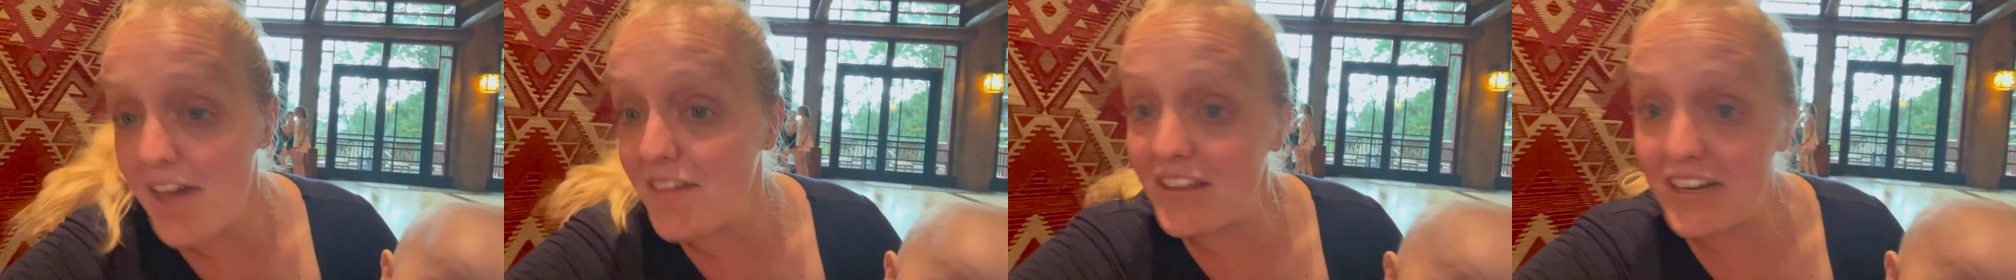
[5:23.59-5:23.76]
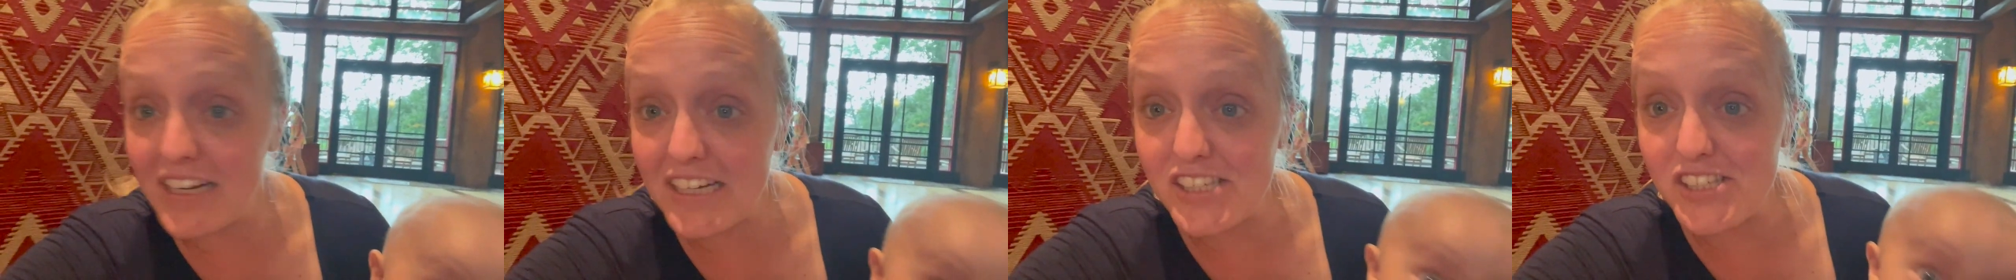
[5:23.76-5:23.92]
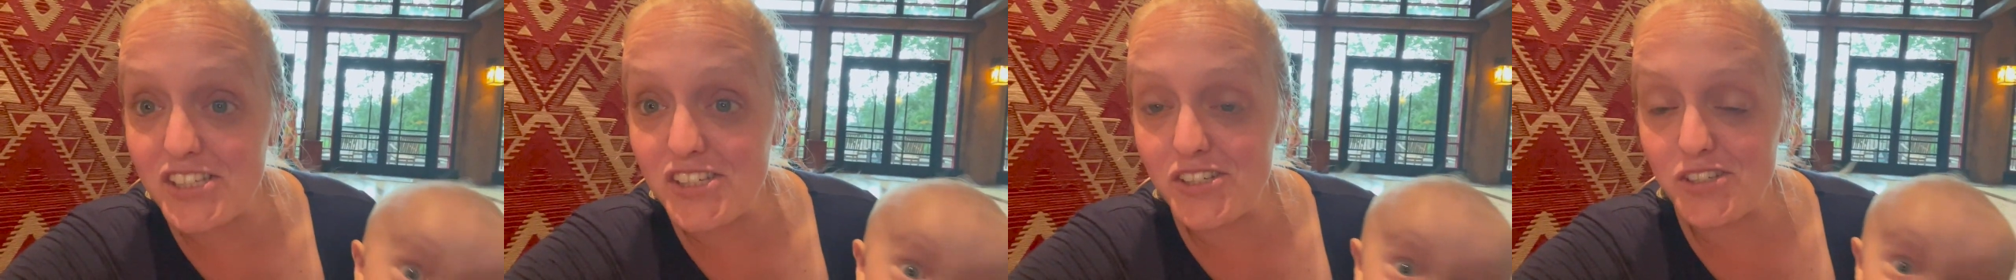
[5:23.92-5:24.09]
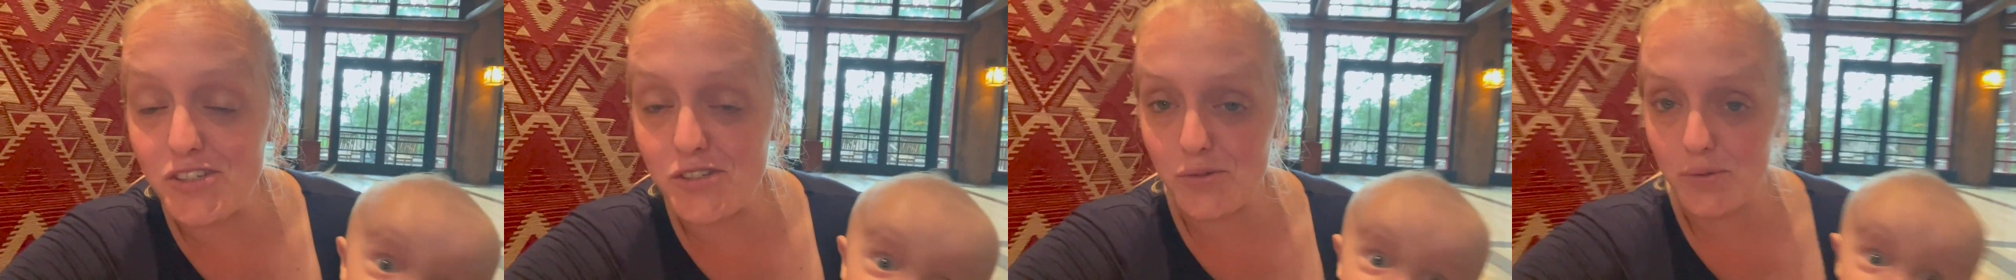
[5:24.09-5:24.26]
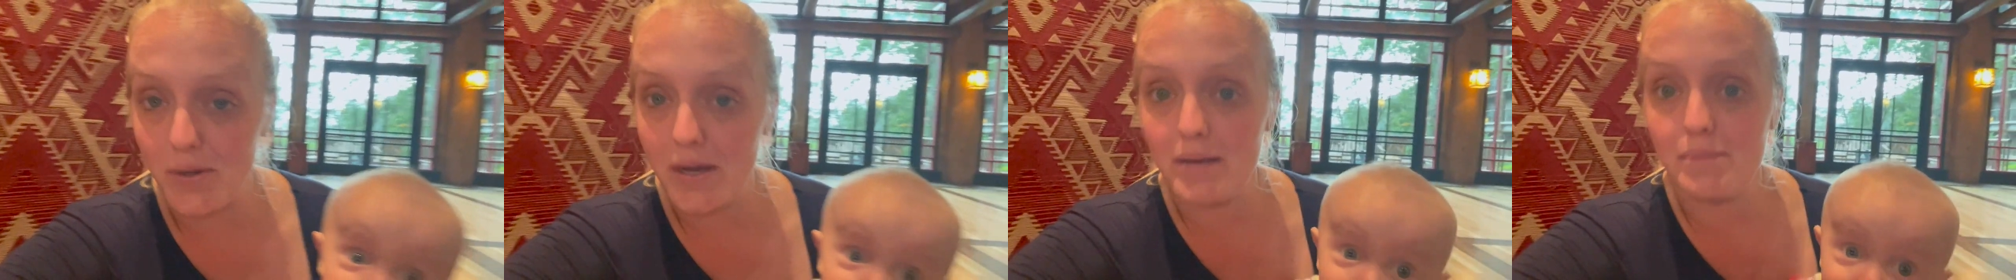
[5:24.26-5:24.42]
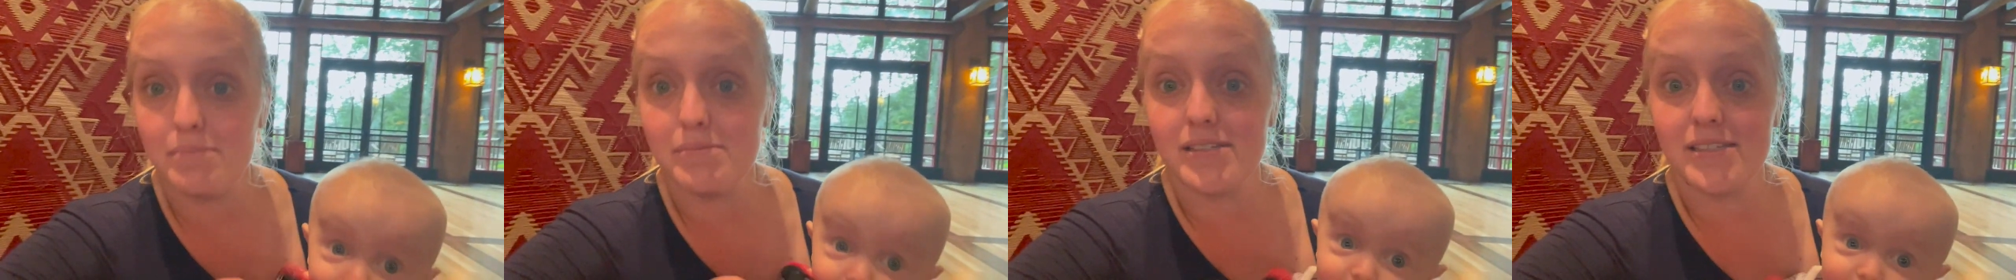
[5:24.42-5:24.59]
And it
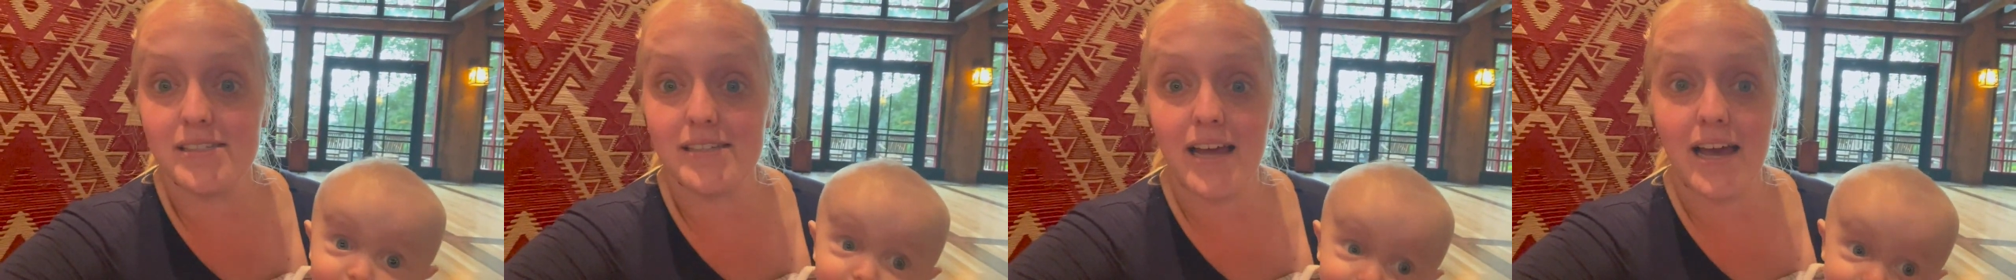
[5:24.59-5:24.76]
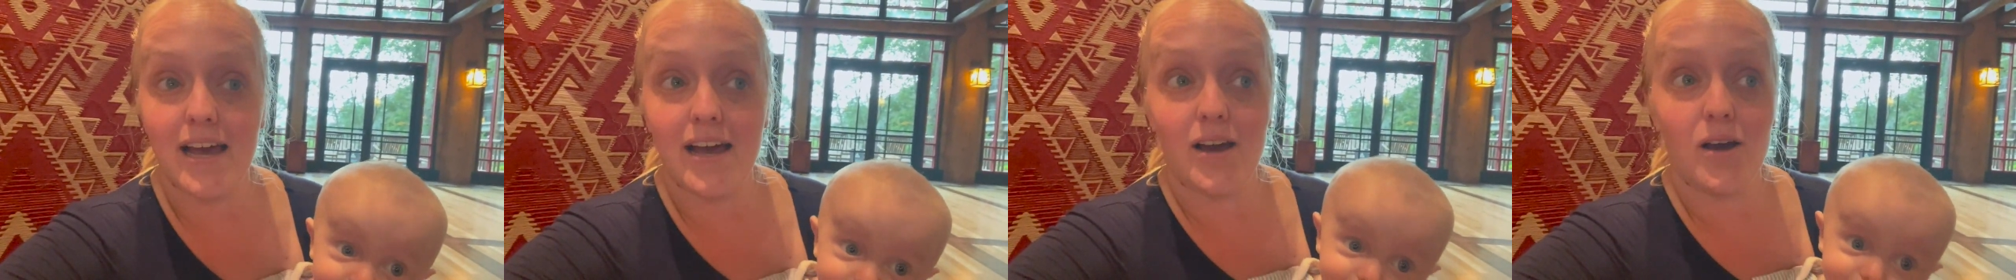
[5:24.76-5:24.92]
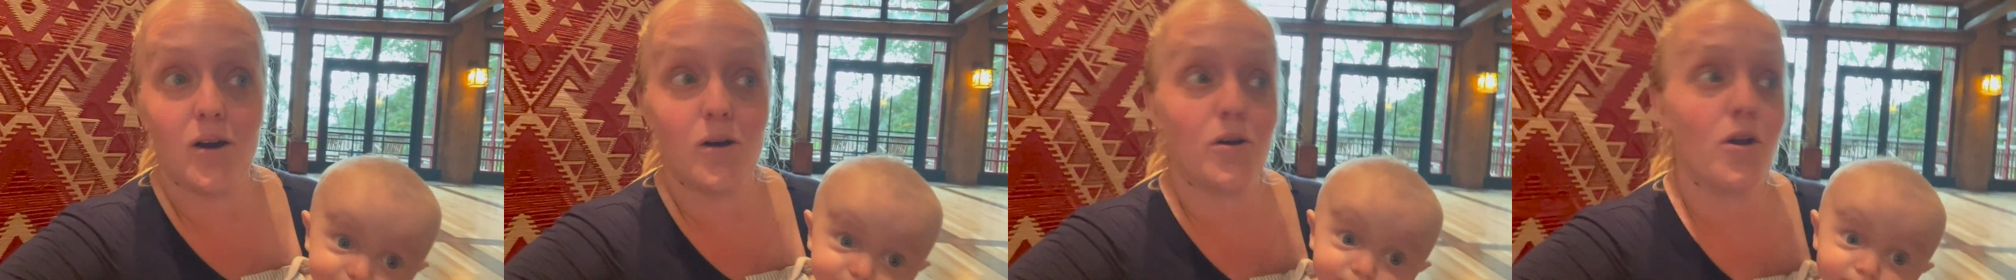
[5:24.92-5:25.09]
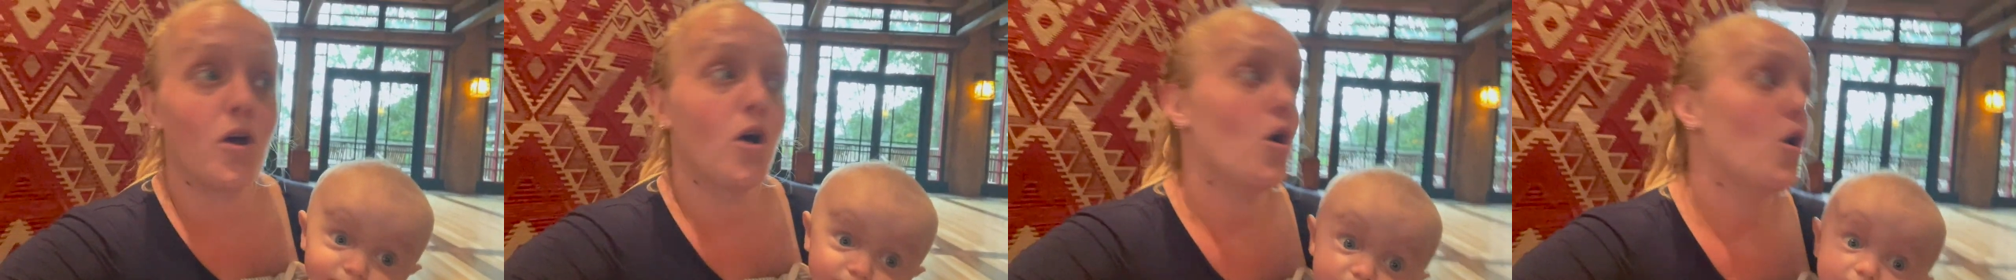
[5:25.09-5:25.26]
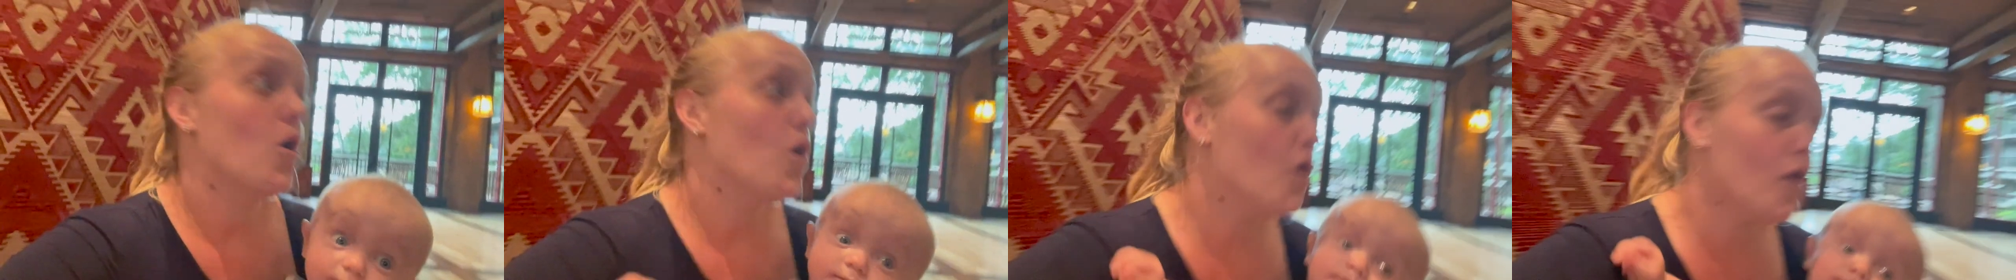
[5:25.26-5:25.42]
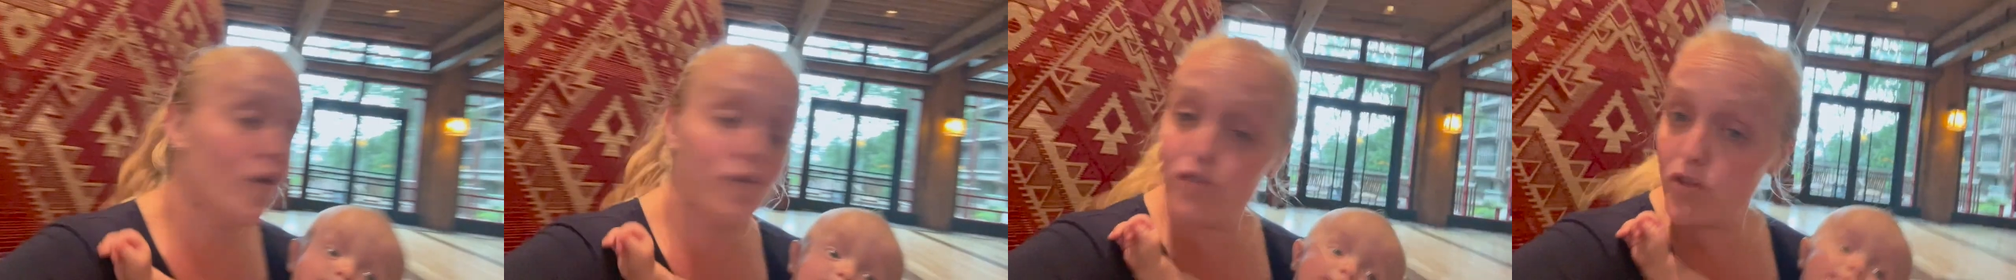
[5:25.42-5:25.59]
streams down
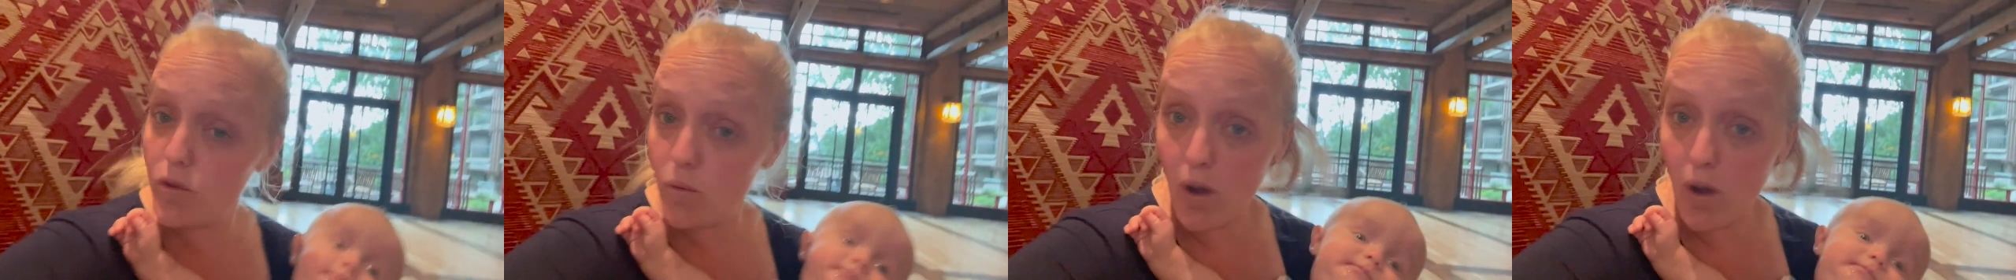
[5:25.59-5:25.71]
over the